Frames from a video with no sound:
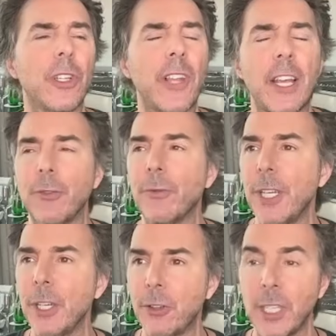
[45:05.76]
Succession for
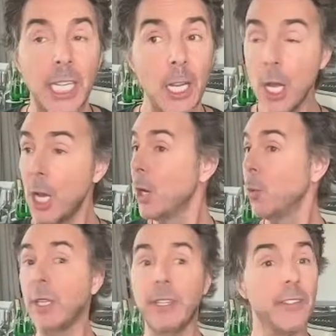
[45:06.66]
years thinking
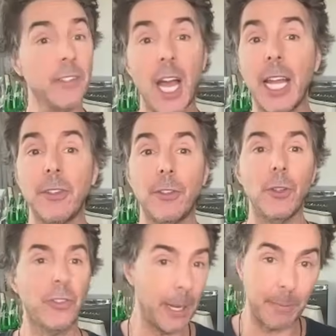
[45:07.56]
what this guy is
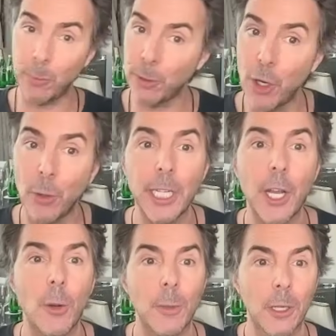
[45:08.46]
Same thing with Jodie
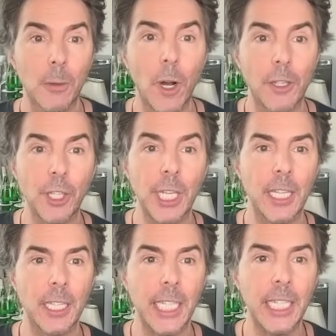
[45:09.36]
Comer watching
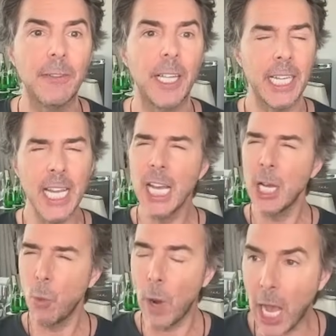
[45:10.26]
Killing Eve. Like
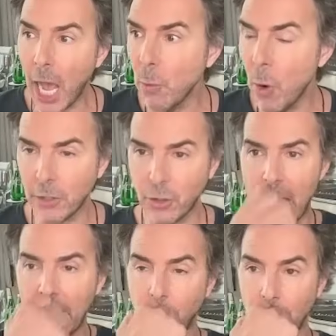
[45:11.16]
when I watch an
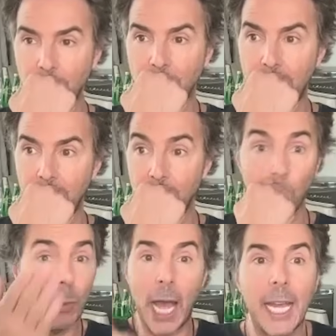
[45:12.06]
actor and I'm just like
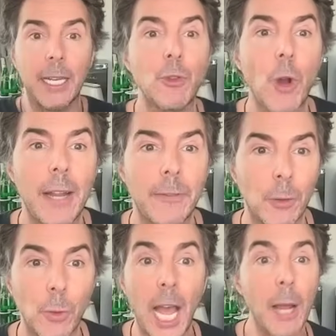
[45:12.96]
Adam
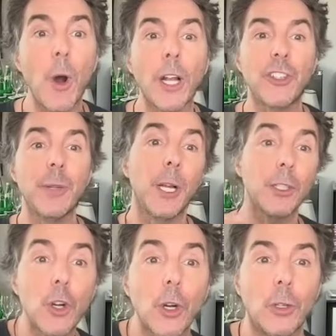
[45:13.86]
Driver, when I watched him
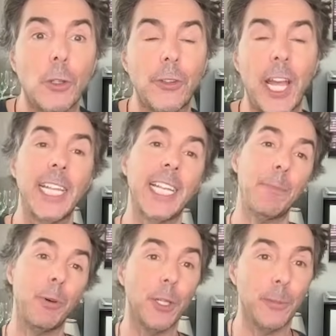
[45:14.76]
on Girls and then
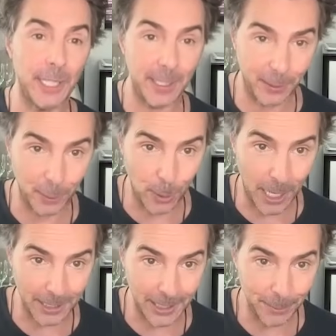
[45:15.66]
yeah. I put him in This Is Where
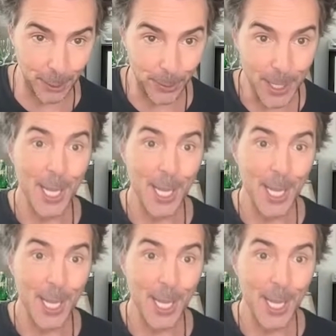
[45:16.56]
I Leave You.